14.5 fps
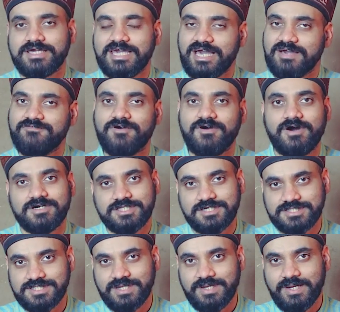care for
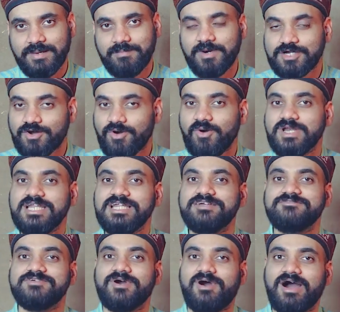others, but only
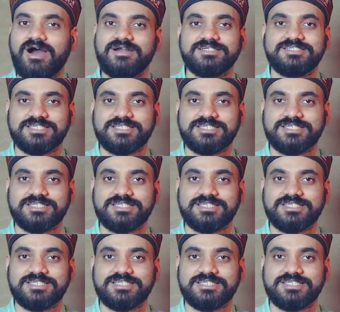if your heart